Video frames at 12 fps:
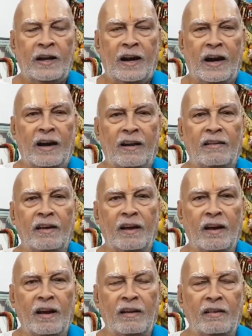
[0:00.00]
Under the
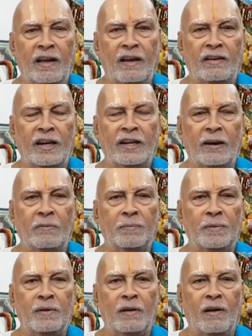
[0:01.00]
hillock, there is a
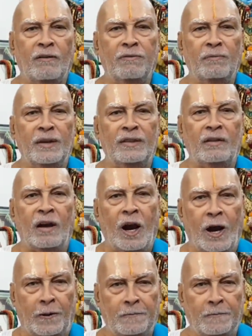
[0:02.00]
temple of Mitra.